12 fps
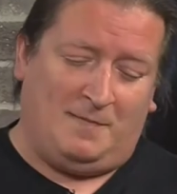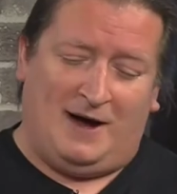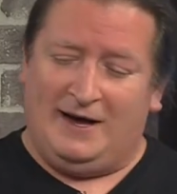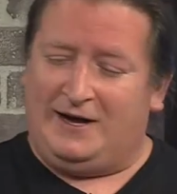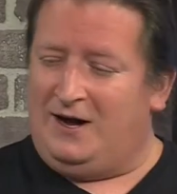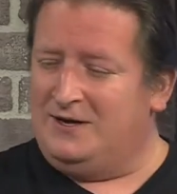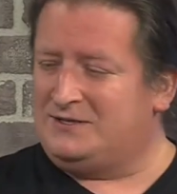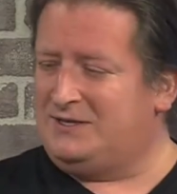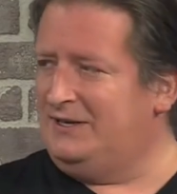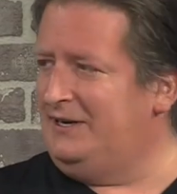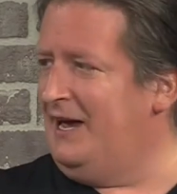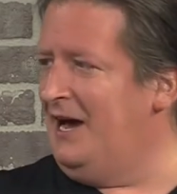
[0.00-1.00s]
by
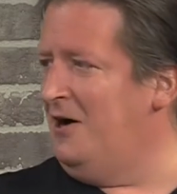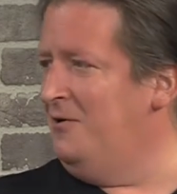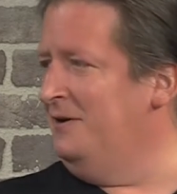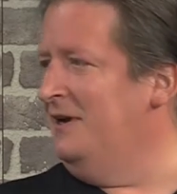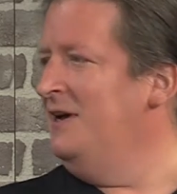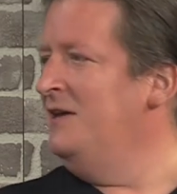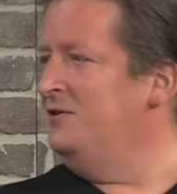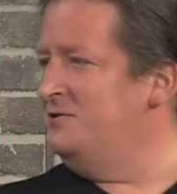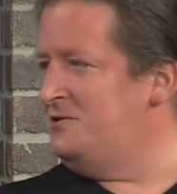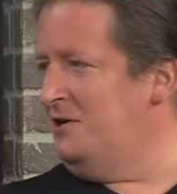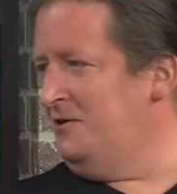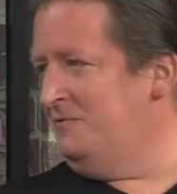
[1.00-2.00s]
constantly now and
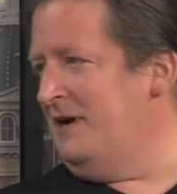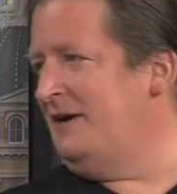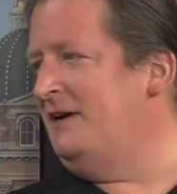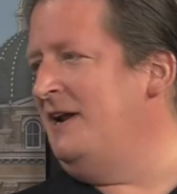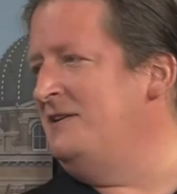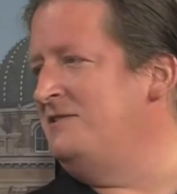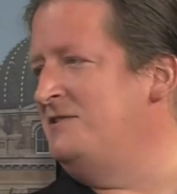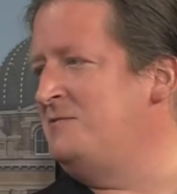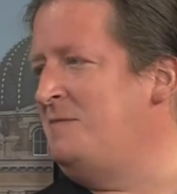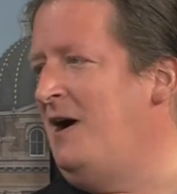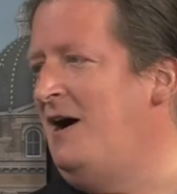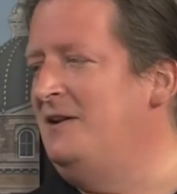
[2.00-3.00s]
they're starting to recognize the
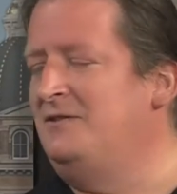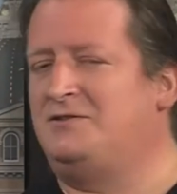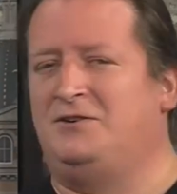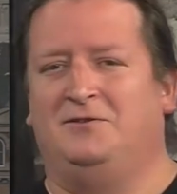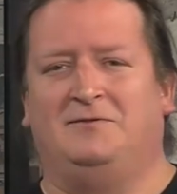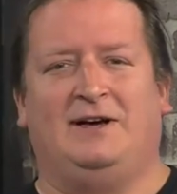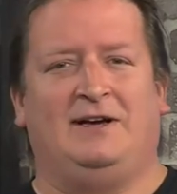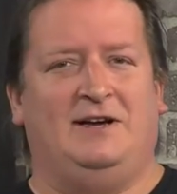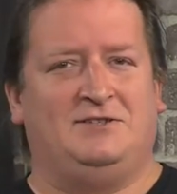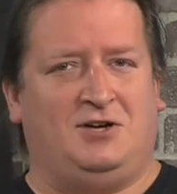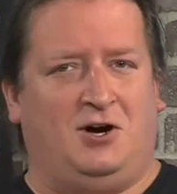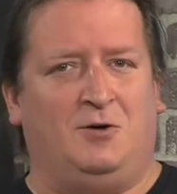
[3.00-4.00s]
spot, starting to
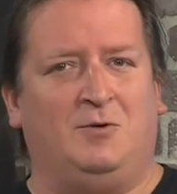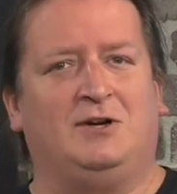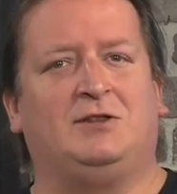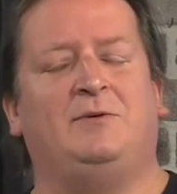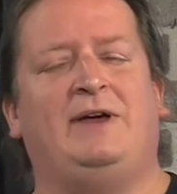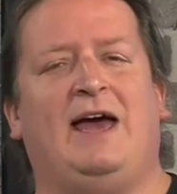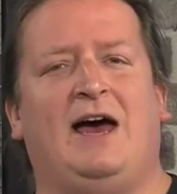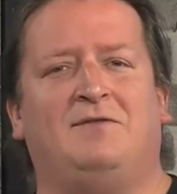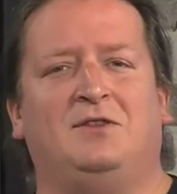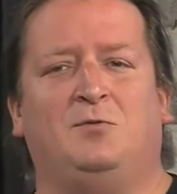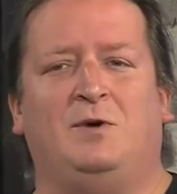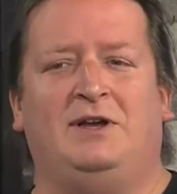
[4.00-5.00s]
recognize the artwork that we have
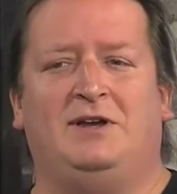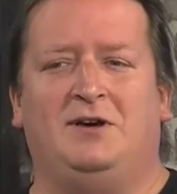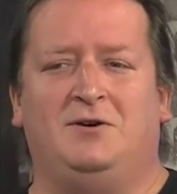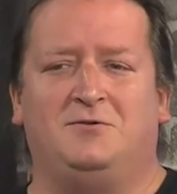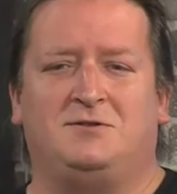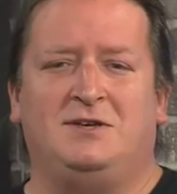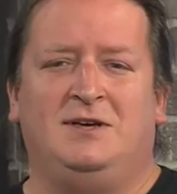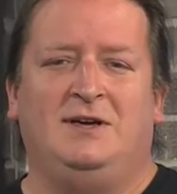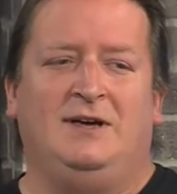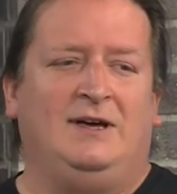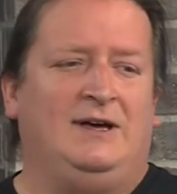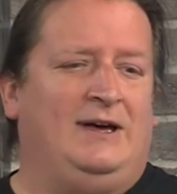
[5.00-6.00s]
in the windows.
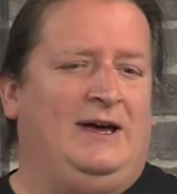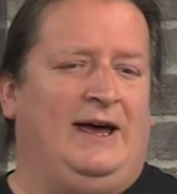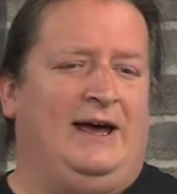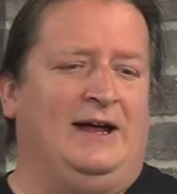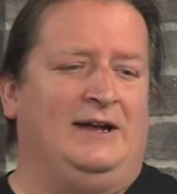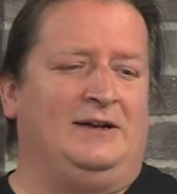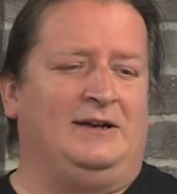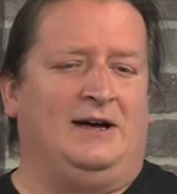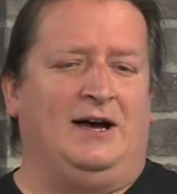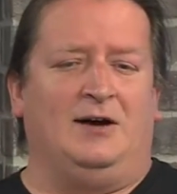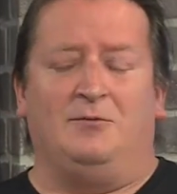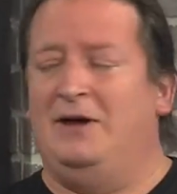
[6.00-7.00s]
And
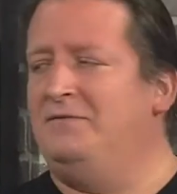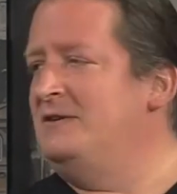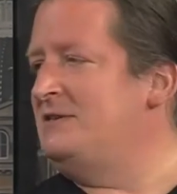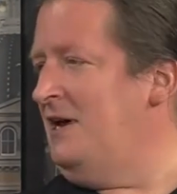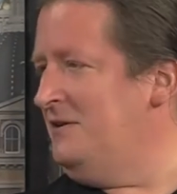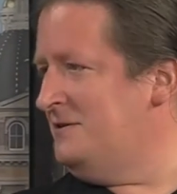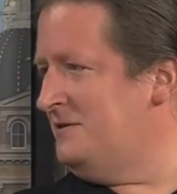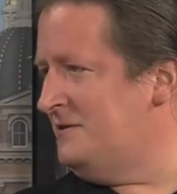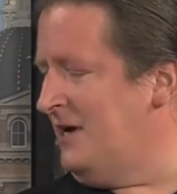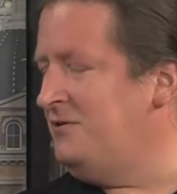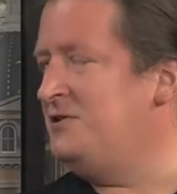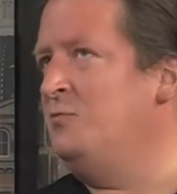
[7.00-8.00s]
uh, we have the South,
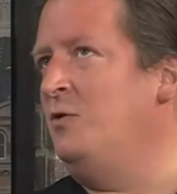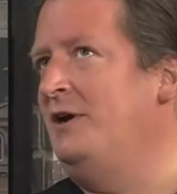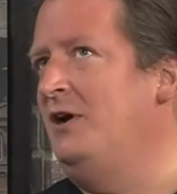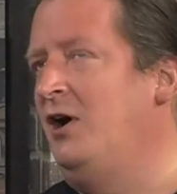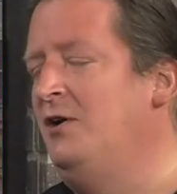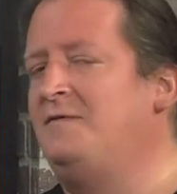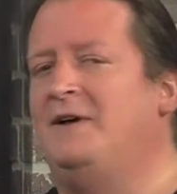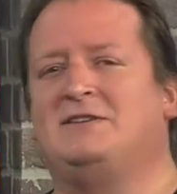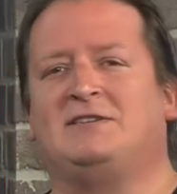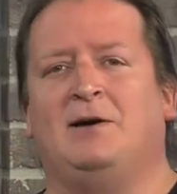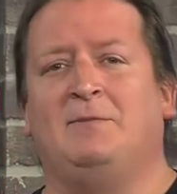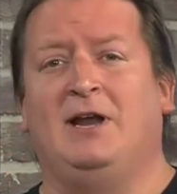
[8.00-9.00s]
South Des Moines Art
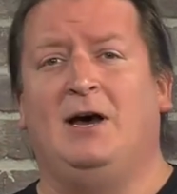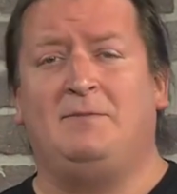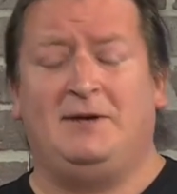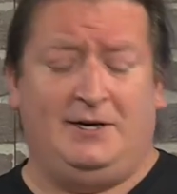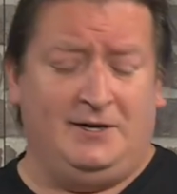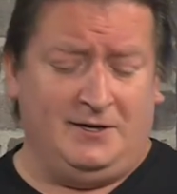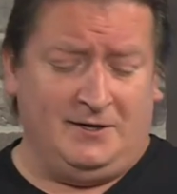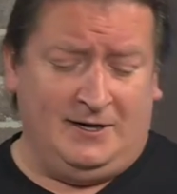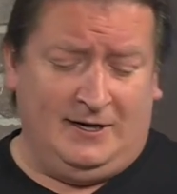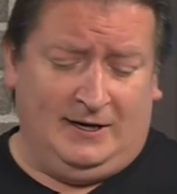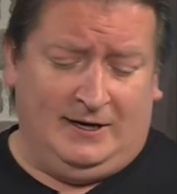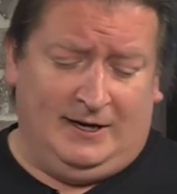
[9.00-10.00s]
Fest coming up here
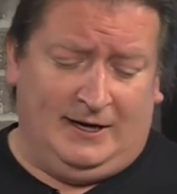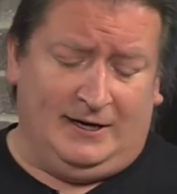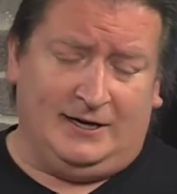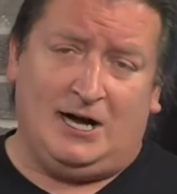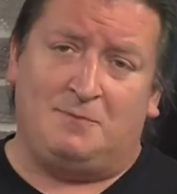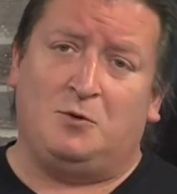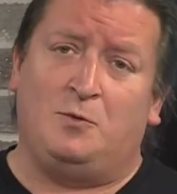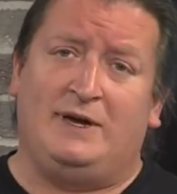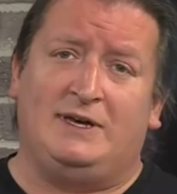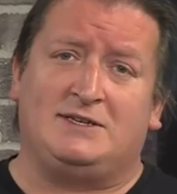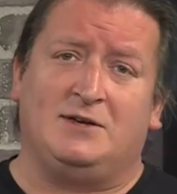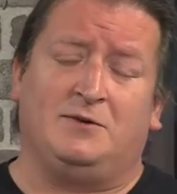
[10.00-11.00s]
in a couple
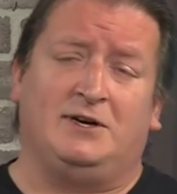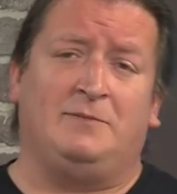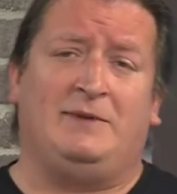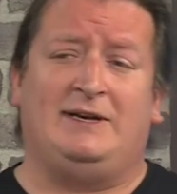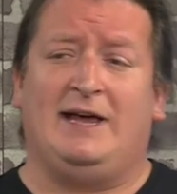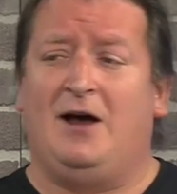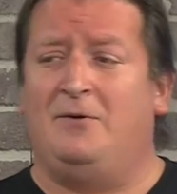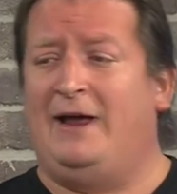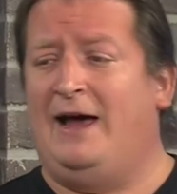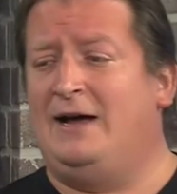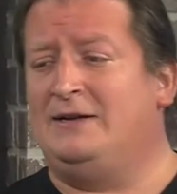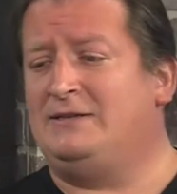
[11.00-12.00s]
weeks that we're going to be down
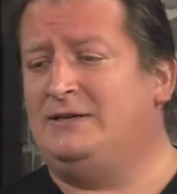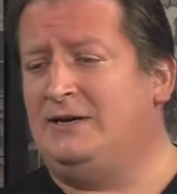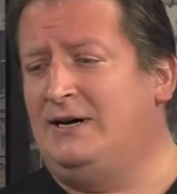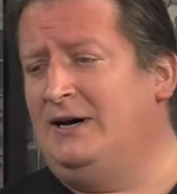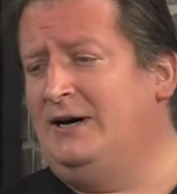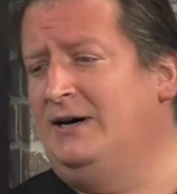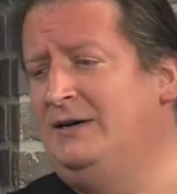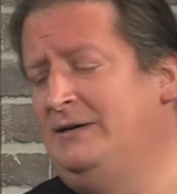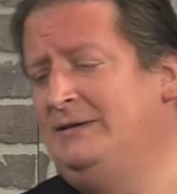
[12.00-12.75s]
at. Uh,